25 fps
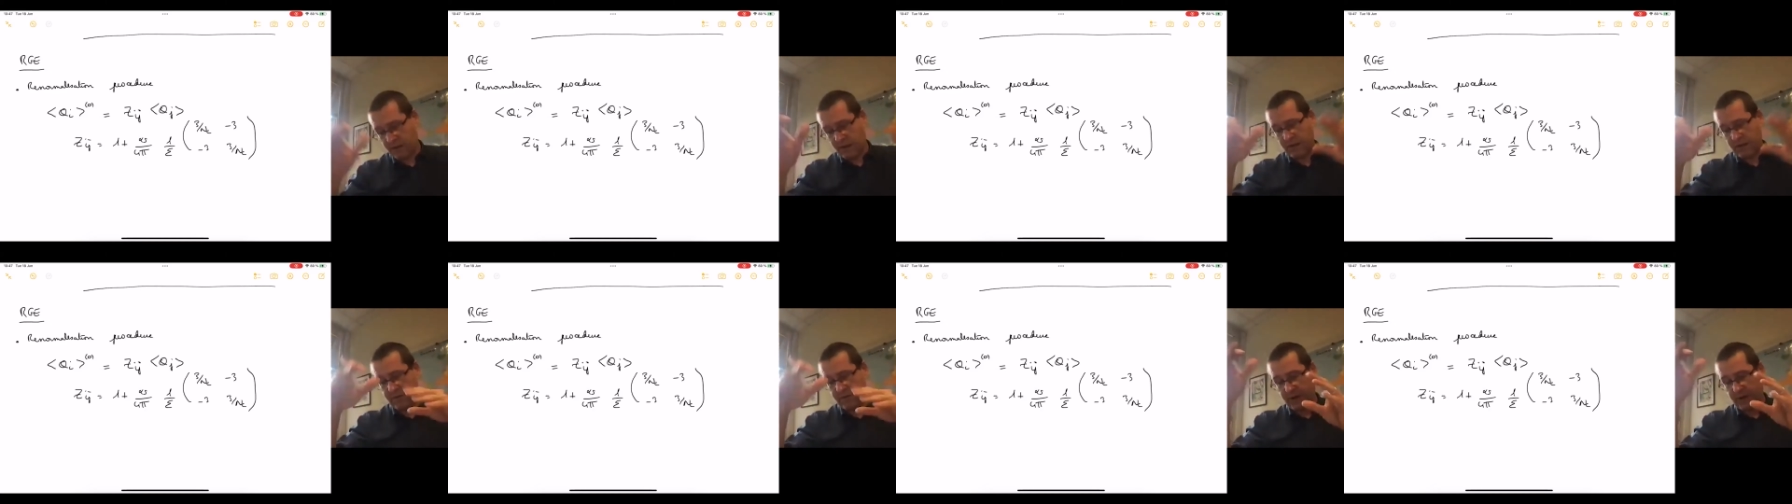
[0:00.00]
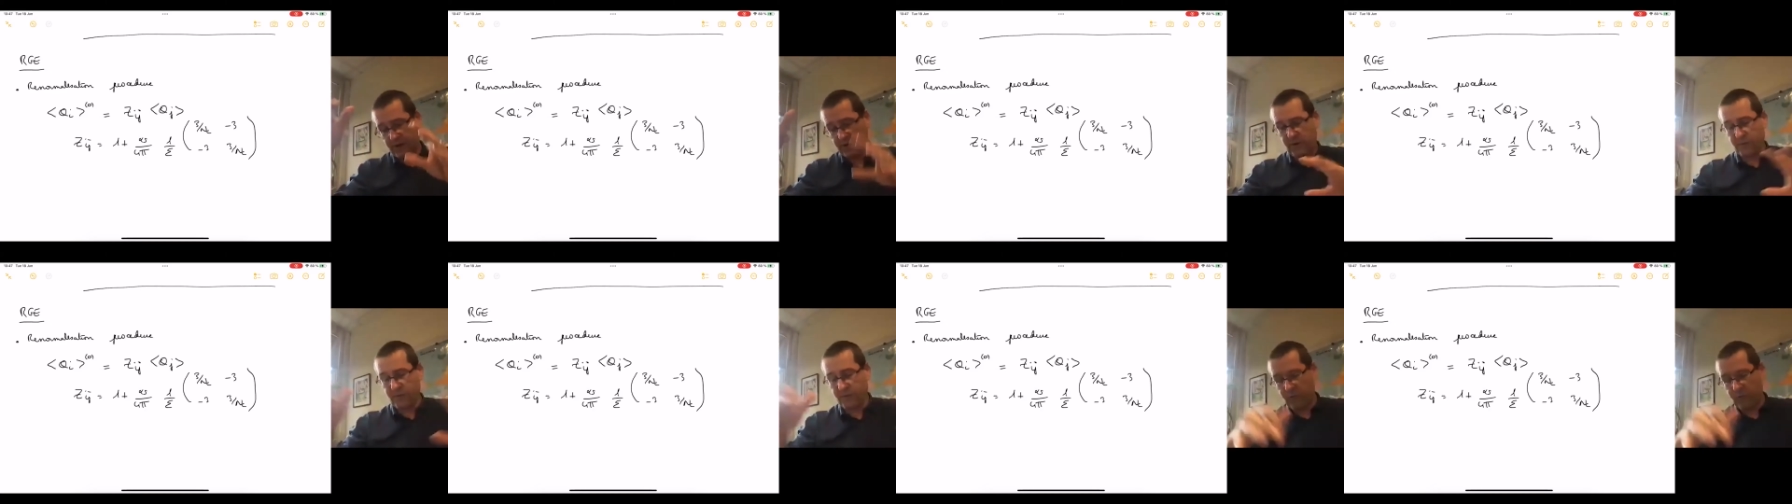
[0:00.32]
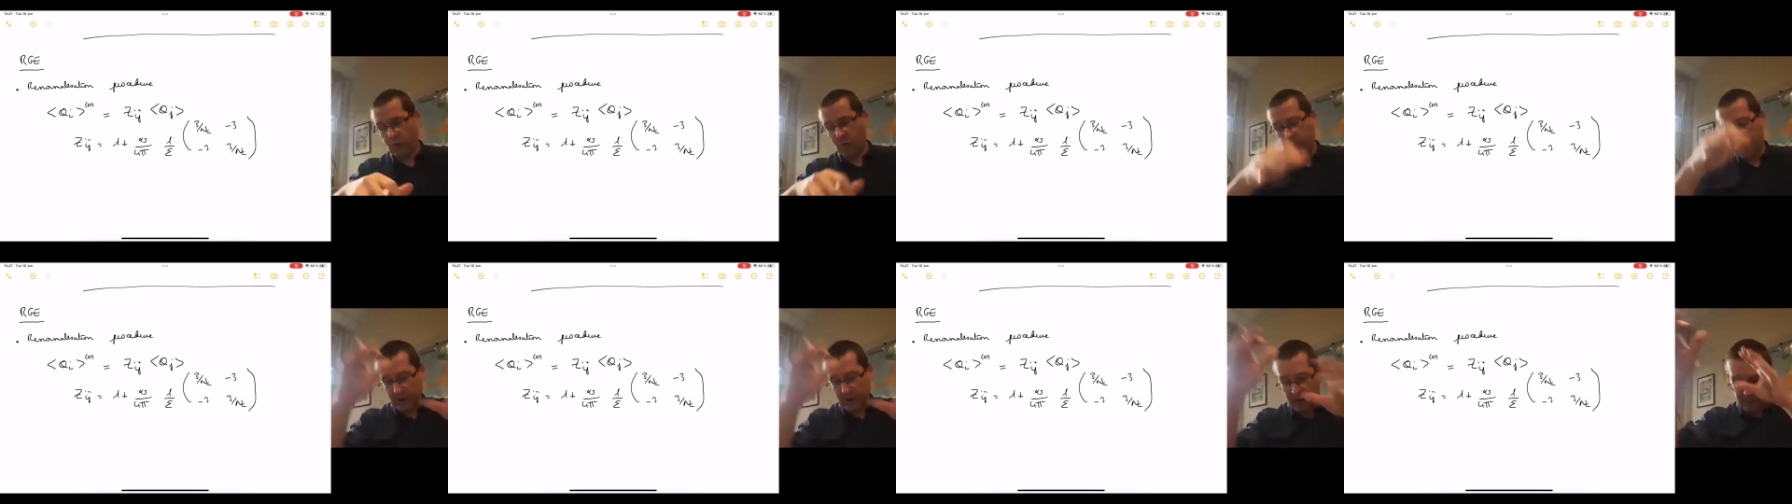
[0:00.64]
to alpha S over
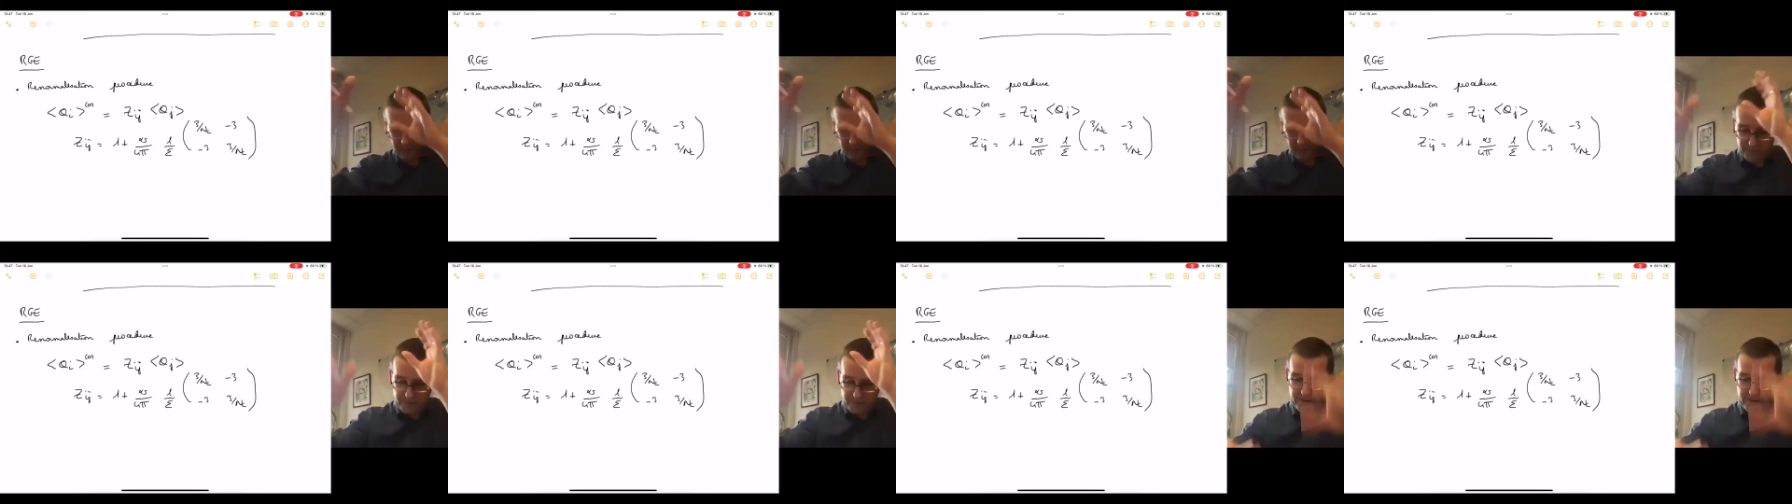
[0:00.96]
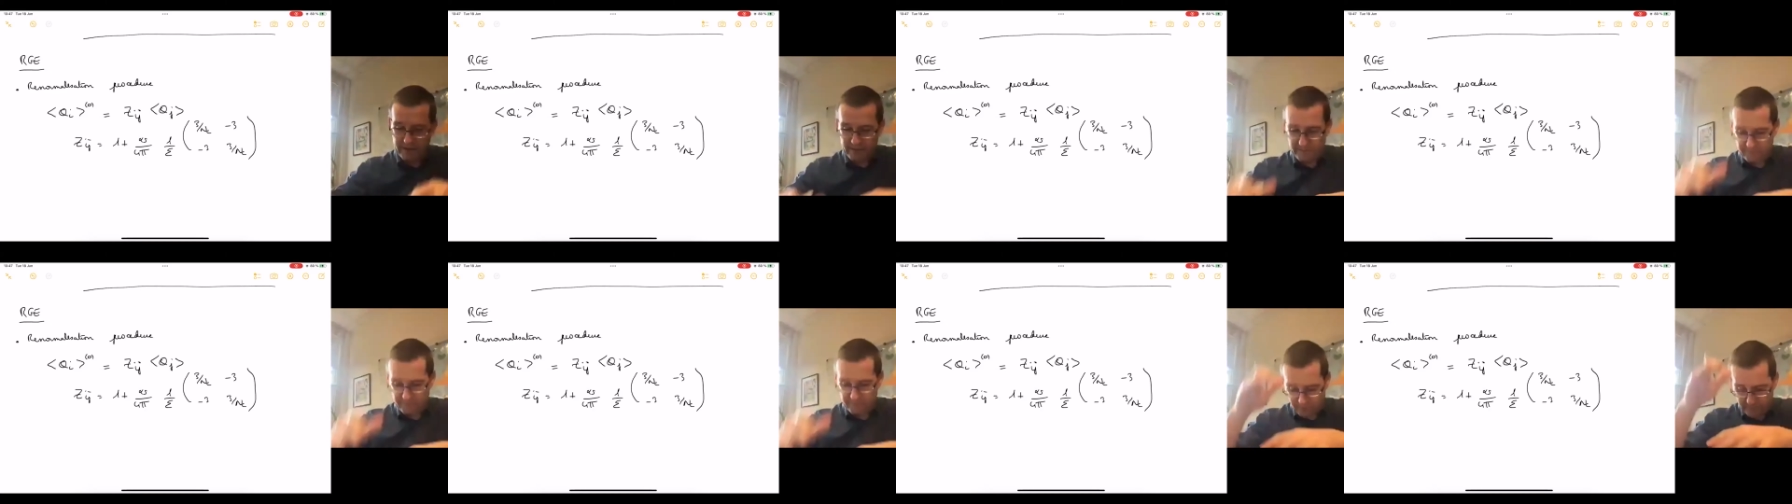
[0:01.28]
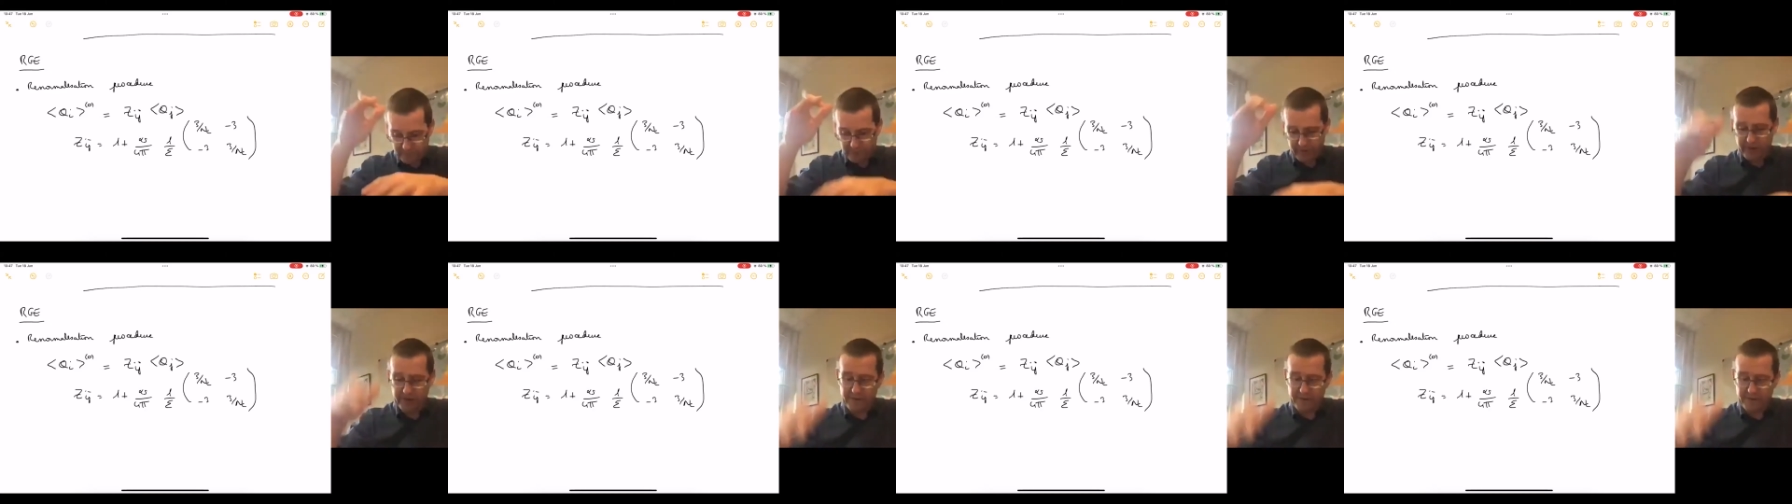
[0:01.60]
4 pi 3 over